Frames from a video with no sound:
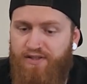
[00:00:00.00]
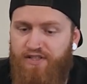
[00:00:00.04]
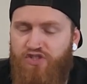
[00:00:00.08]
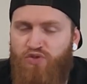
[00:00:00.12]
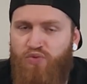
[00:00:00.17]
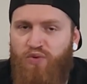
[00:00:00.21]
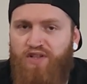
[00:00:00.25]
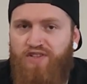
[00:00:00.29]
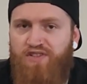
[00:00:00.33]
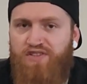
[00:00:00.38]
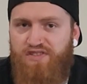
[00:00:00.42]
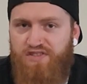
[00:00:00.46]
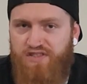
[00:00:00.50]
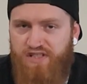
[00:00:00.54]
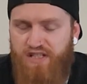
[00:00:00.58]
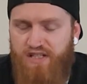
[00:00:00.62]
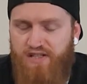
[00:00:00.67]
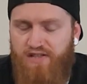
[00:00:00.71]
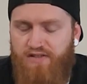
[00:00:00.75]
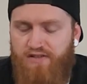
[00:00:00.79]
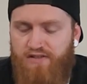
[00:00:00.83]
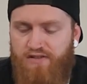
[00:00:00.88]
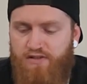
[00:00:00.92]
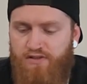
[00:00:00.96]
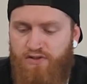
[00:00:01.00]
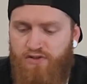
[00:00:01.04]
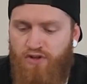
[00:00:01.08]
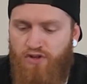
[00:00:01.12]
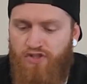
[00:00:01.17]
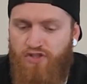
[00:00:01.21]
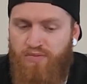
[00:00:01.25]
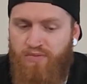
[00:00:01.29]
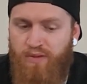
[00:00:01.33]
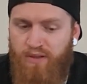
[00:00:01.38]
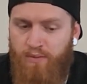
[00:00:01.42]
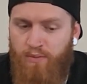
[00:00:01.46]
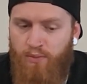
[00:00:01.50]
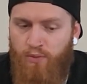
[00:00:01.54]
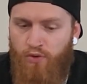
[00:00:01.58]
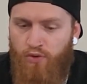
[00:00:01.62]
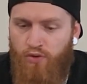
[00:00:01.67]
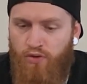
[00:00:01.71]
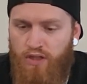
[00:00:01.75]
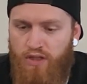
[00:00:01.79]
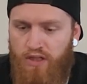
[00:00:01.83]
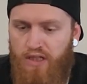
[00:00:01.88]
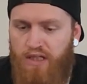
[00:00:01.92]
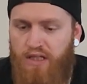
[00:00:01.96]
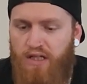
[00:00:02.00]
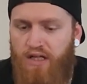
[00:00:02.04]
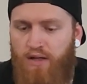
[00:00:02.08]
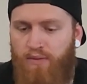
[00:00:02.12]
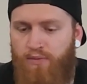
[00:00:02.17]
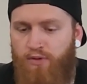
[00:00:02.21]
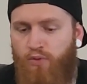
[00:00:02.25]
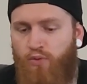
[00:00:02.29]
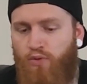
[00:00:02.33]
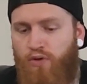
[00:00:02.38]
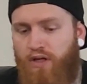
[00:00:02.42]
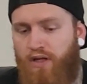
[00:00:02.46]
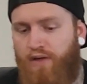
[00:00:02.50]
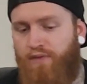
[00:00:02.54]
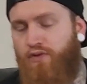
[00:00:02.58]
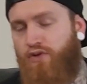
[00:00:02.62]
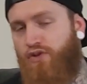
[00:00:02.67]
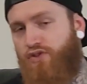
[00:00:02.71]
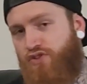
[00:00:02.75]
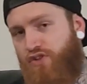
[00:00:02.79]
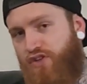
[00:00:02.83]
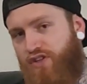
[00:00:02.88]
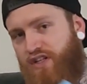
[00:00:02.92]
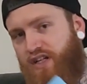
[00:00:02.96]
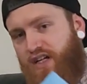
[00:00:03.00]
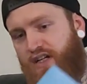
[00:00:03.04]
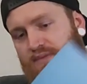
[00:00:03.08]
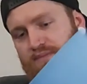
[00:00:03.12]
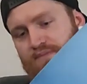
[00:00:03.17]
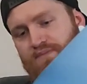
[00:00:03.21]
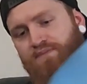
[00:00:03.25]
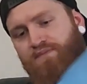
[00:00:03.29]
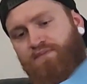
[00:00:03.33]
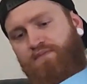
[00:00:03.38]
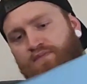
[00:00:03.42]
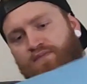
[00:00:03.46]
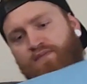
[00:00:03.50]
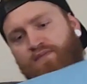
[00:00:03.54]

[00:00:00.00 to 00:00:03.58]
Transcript: This one's 6, so it's a bit more. But what I've also done,